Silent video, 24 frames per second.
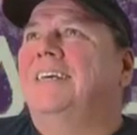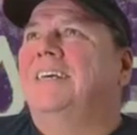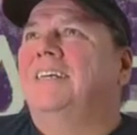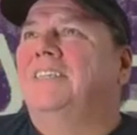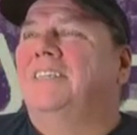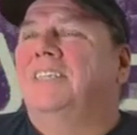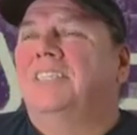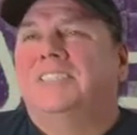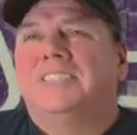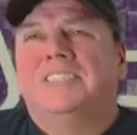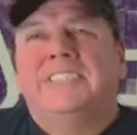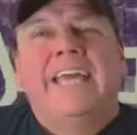
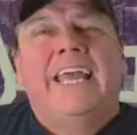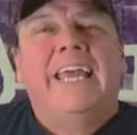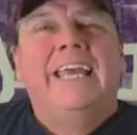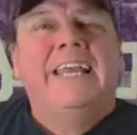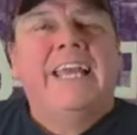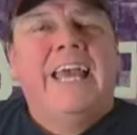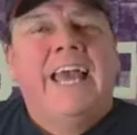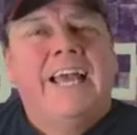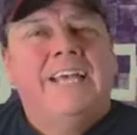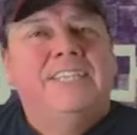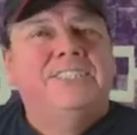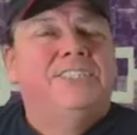the state
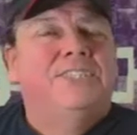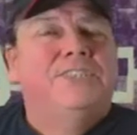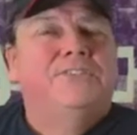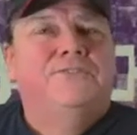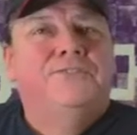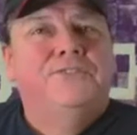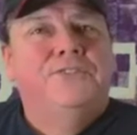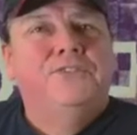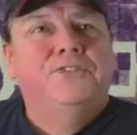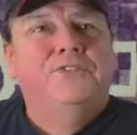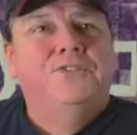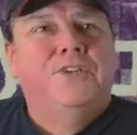has this
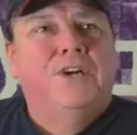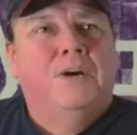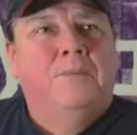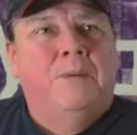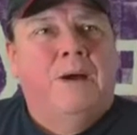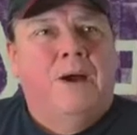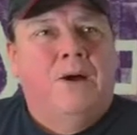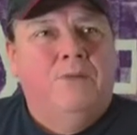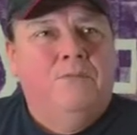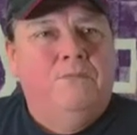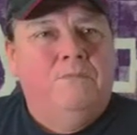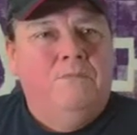view
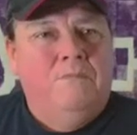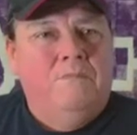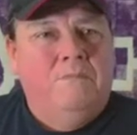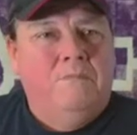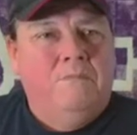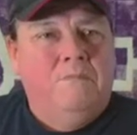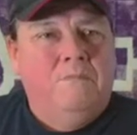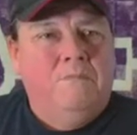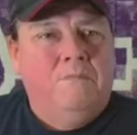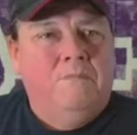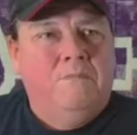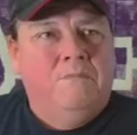about
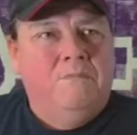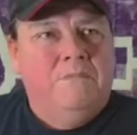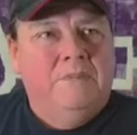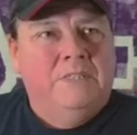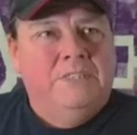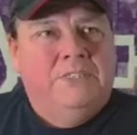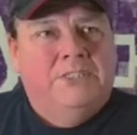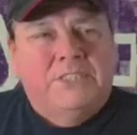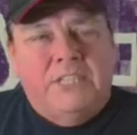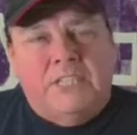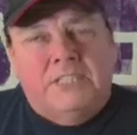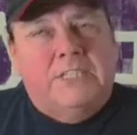
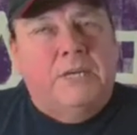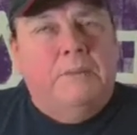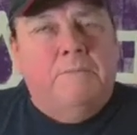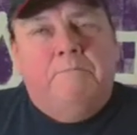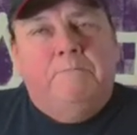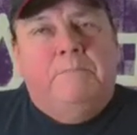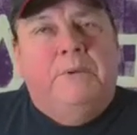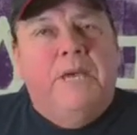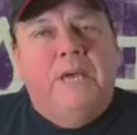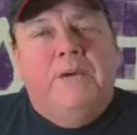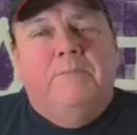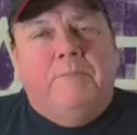such a
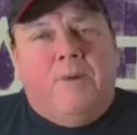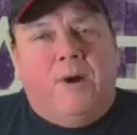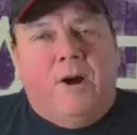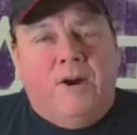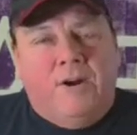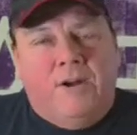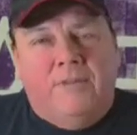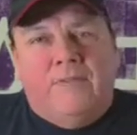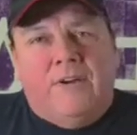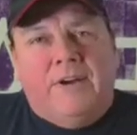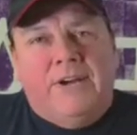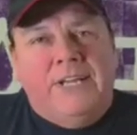big
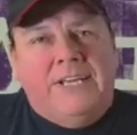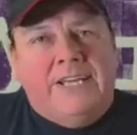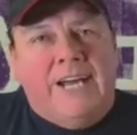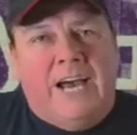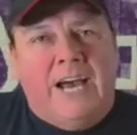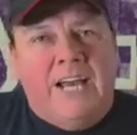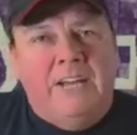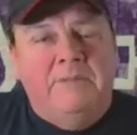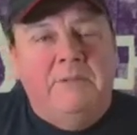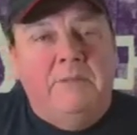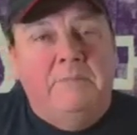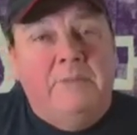part of our
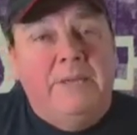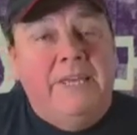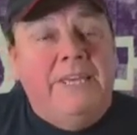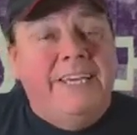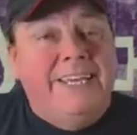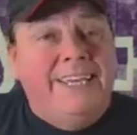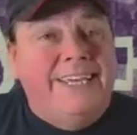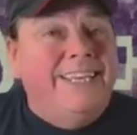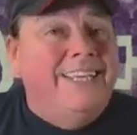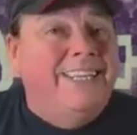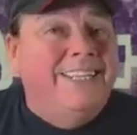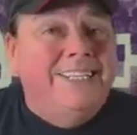economy
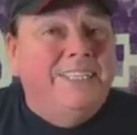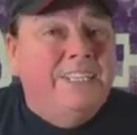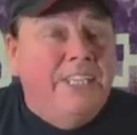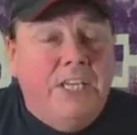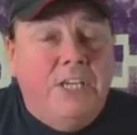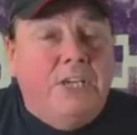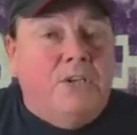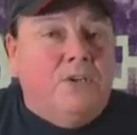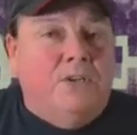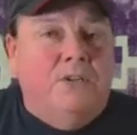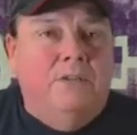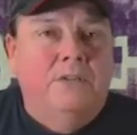being
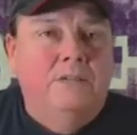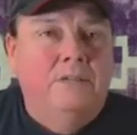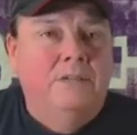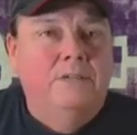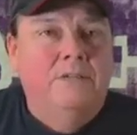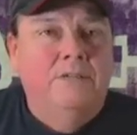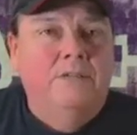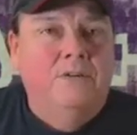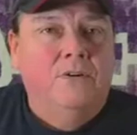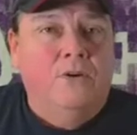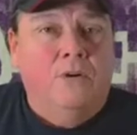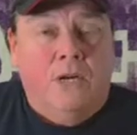illegal
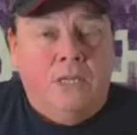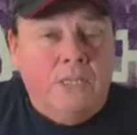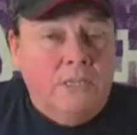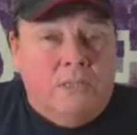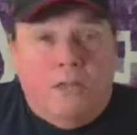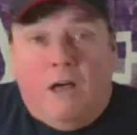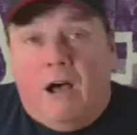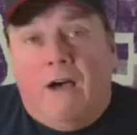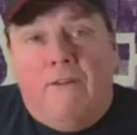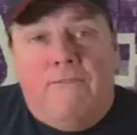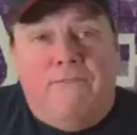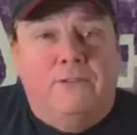or
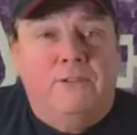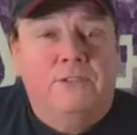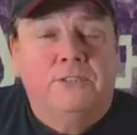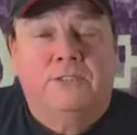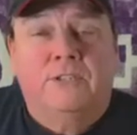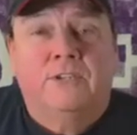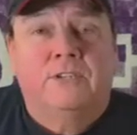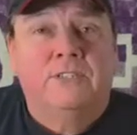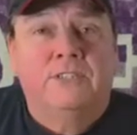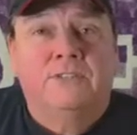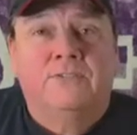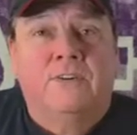unlawful as,
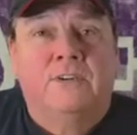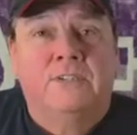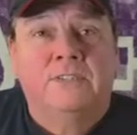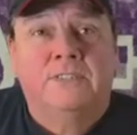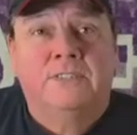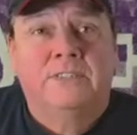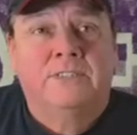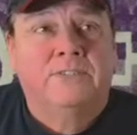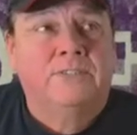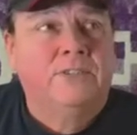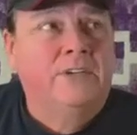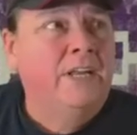far as I'm
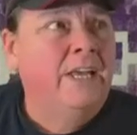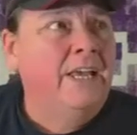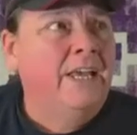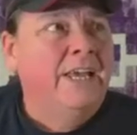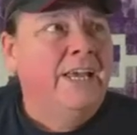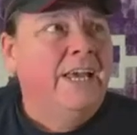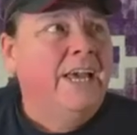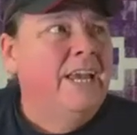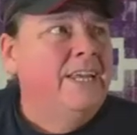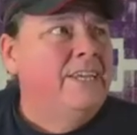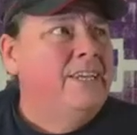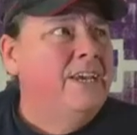concerned,
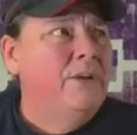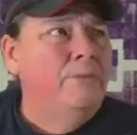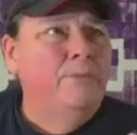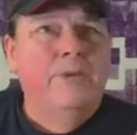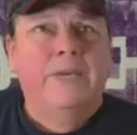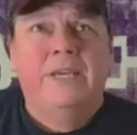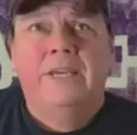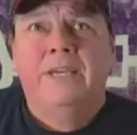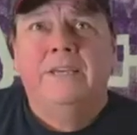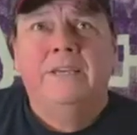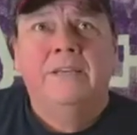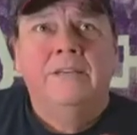and yet
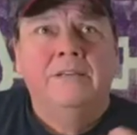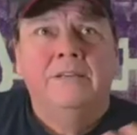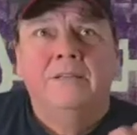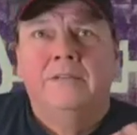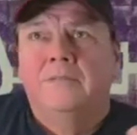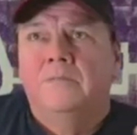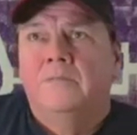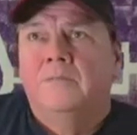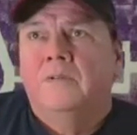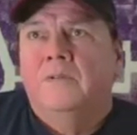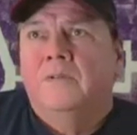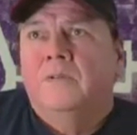we
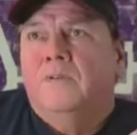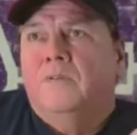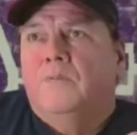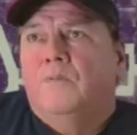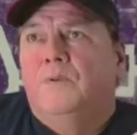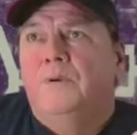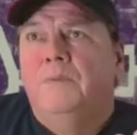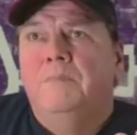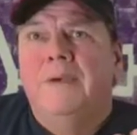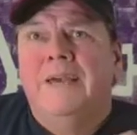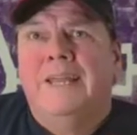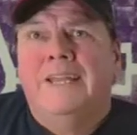
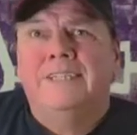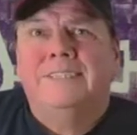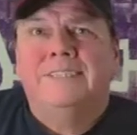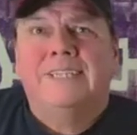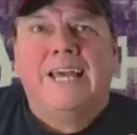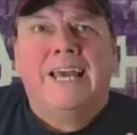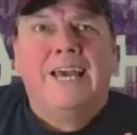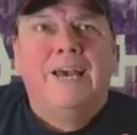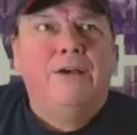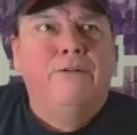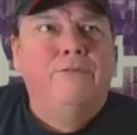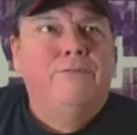we managed to
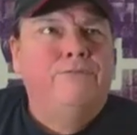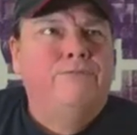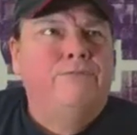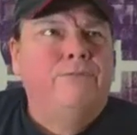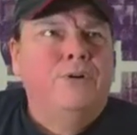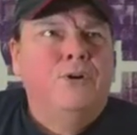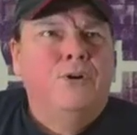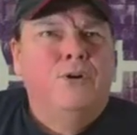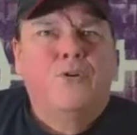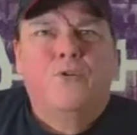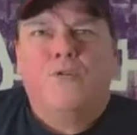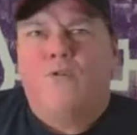have
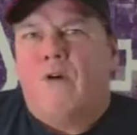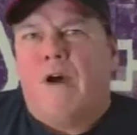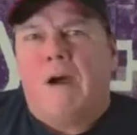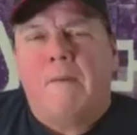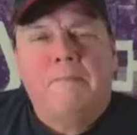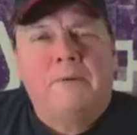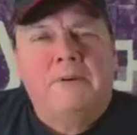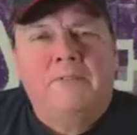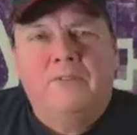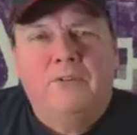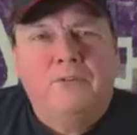cooperative